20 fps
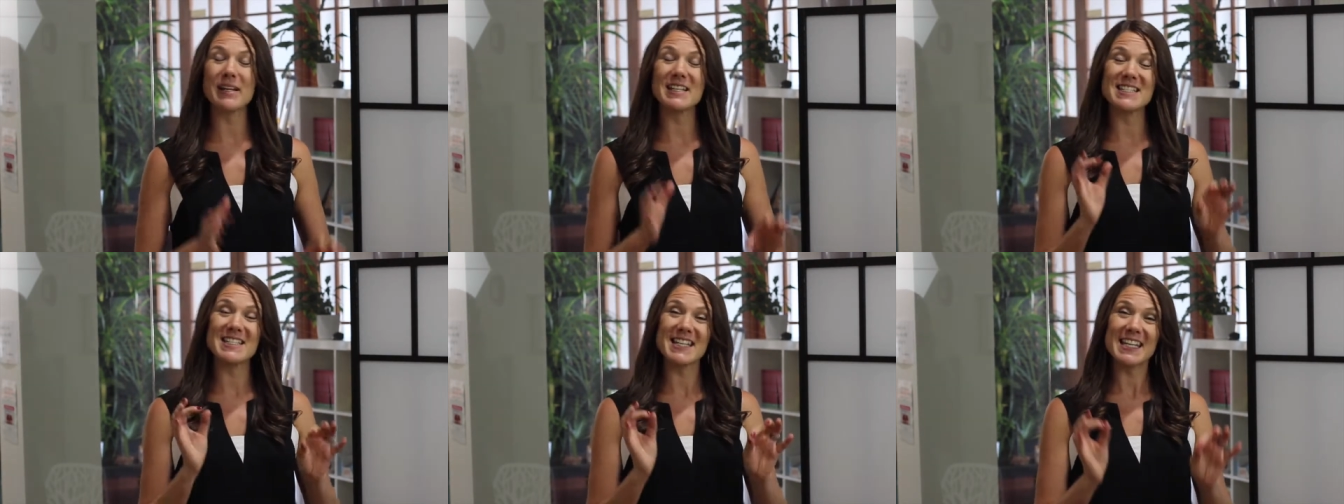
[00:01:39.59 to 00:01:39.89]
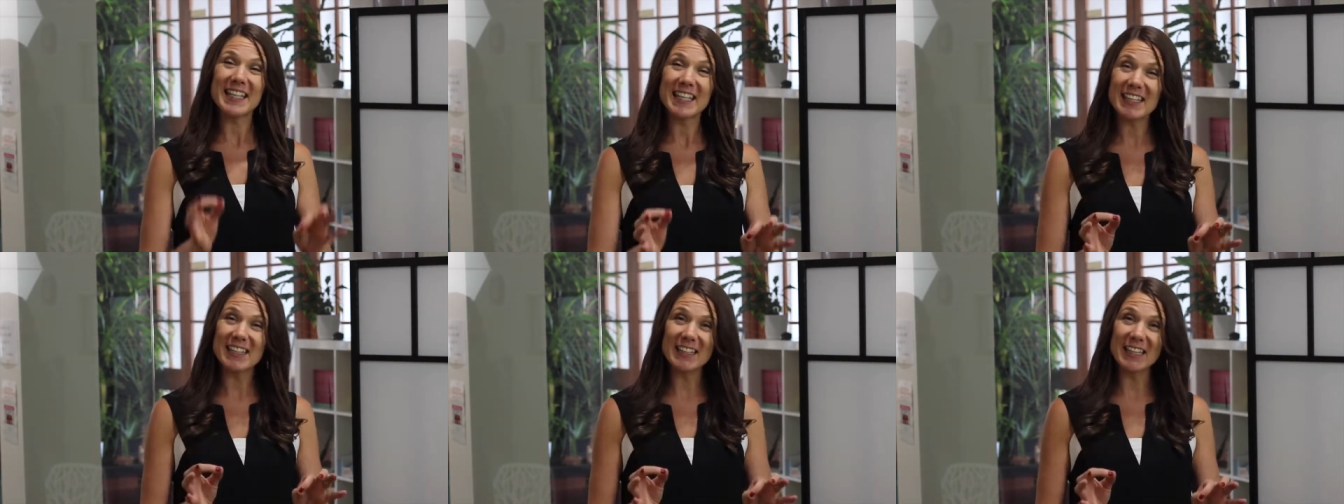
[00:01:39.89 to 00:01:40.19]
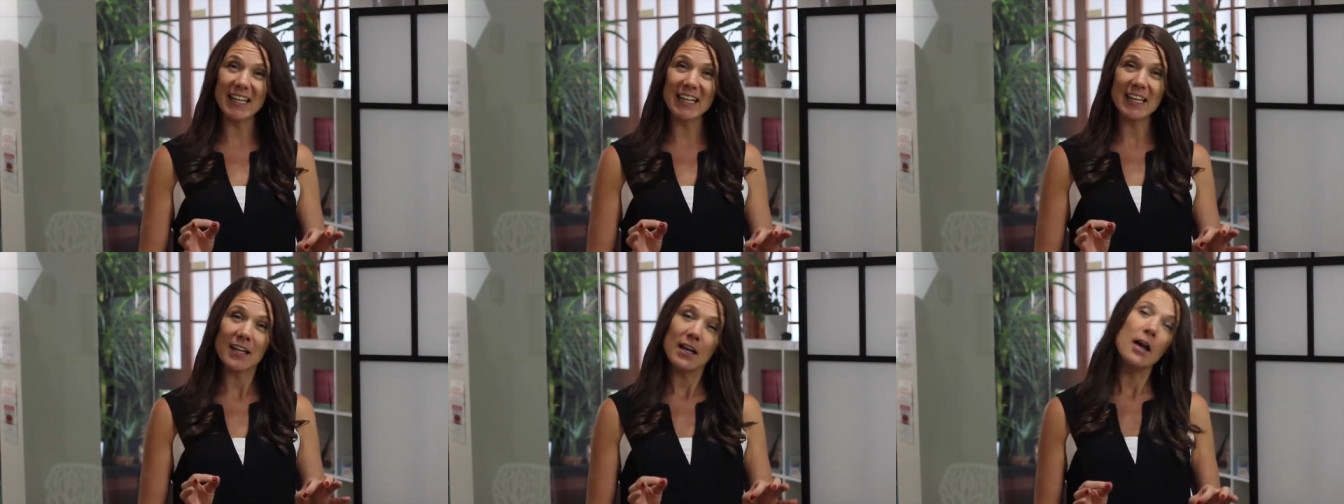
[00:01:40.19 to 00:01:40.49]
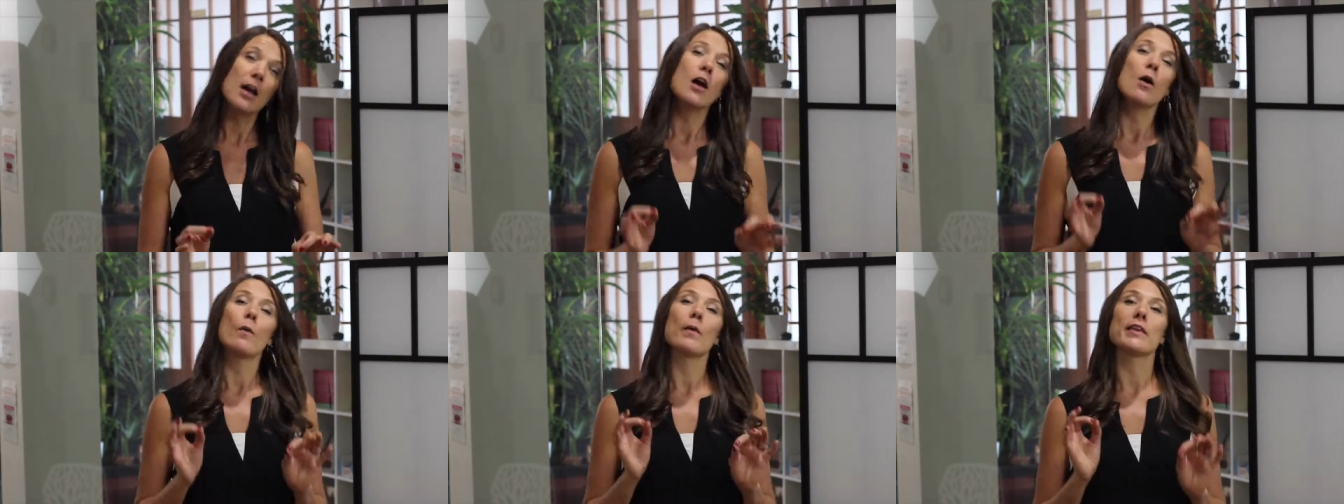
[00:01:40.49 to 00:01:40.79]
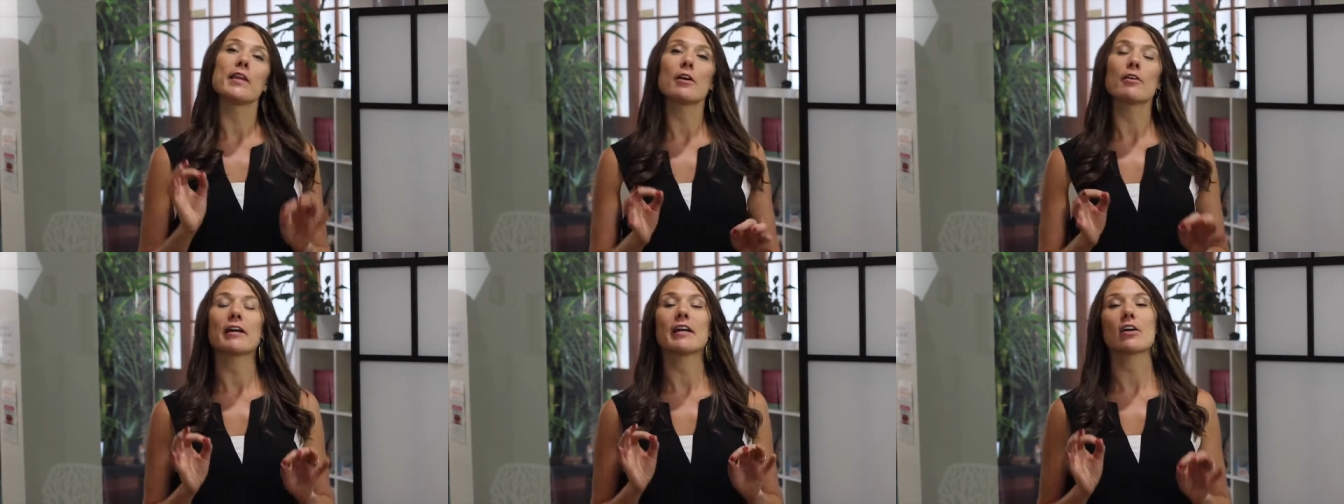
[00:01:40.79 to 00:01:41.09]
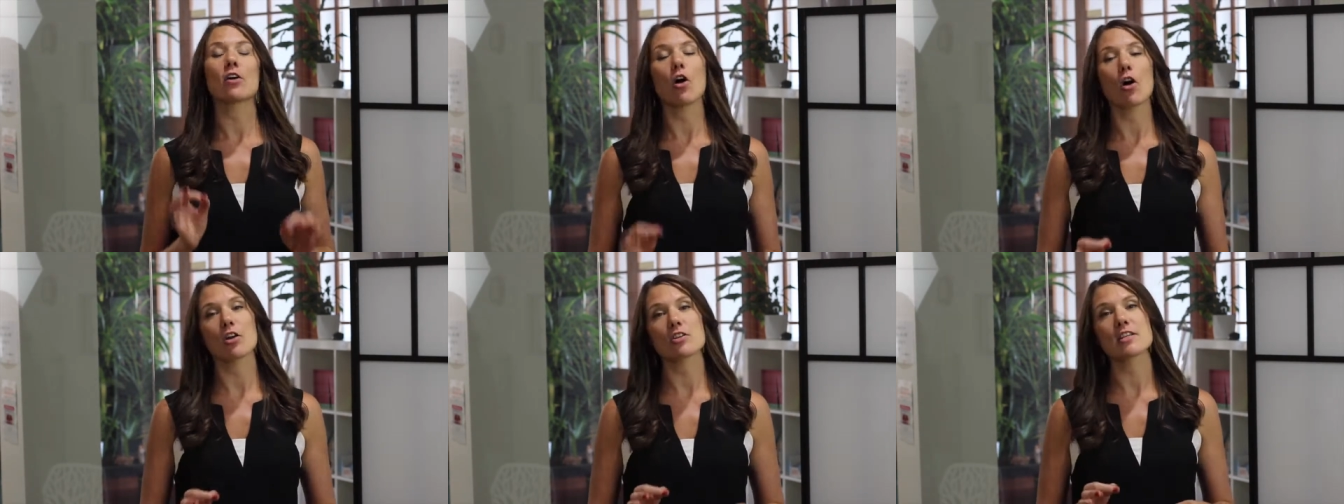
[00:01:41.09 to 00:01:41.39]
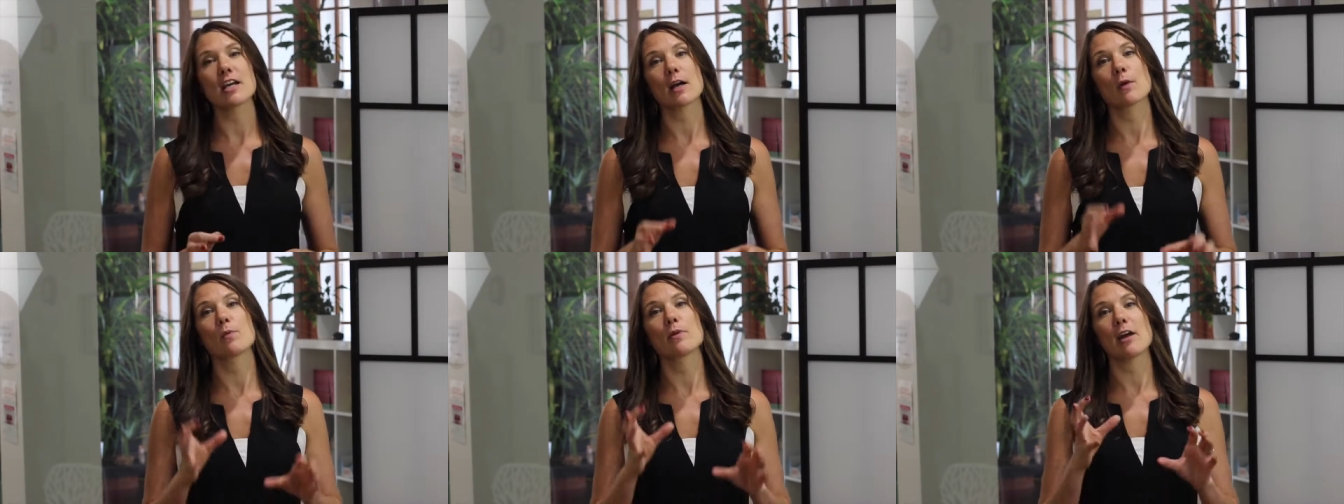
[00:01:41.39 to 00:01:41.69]
particularly when they're in
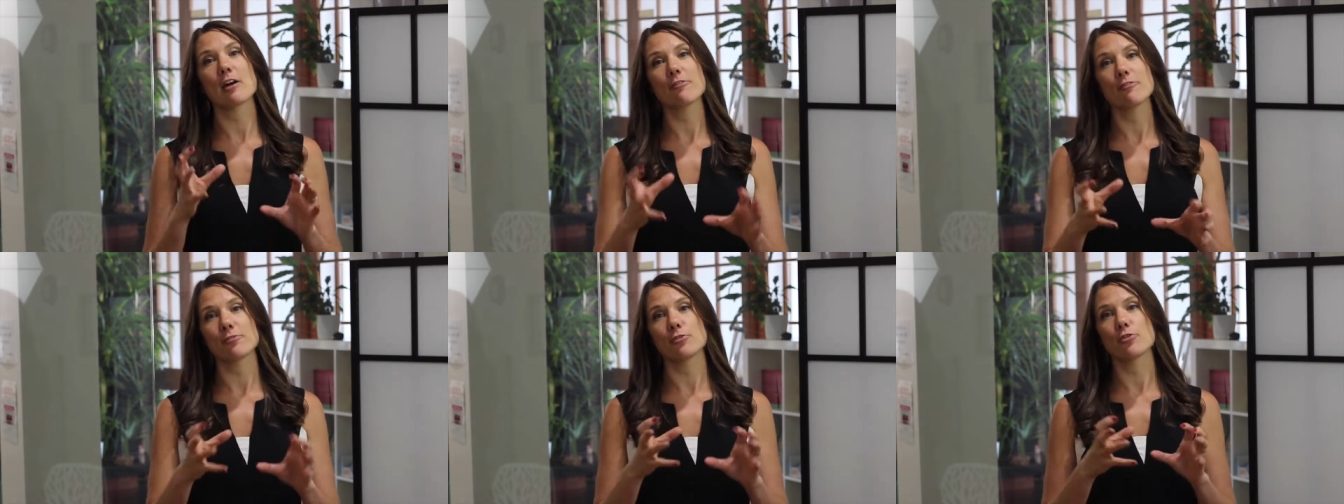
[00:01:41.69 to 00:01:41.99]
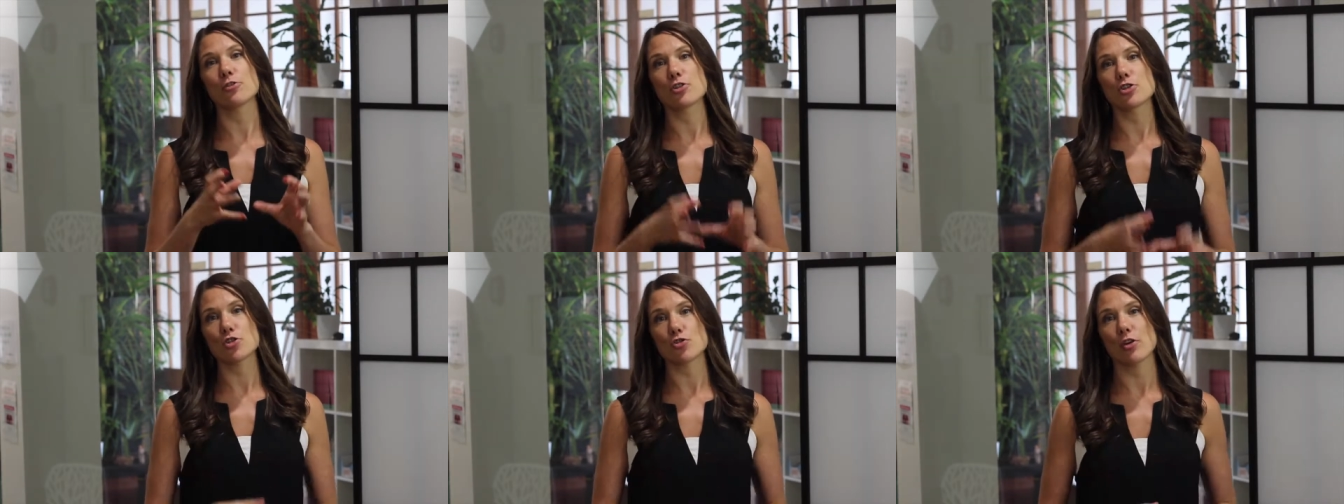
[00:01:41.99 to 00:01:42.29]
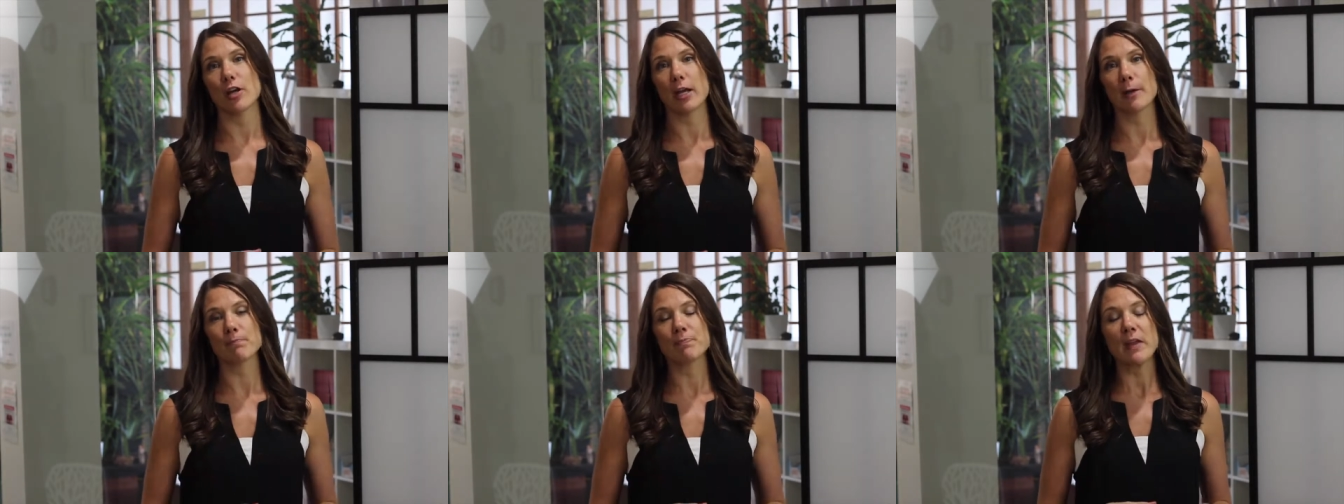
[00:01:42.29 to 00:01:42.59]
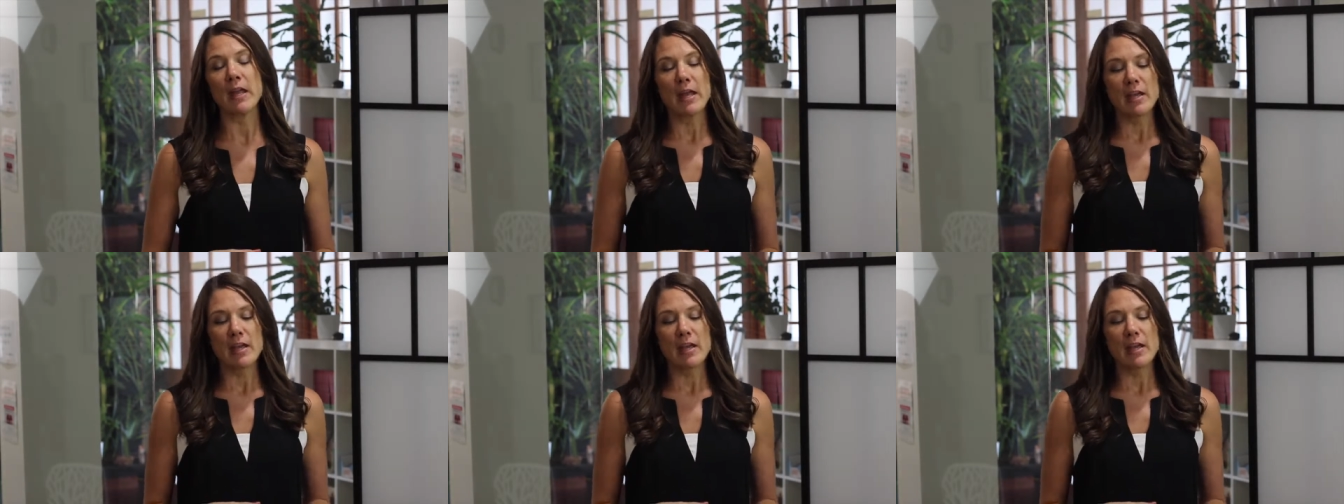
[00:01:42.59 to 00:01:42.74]
contact with our food and drink.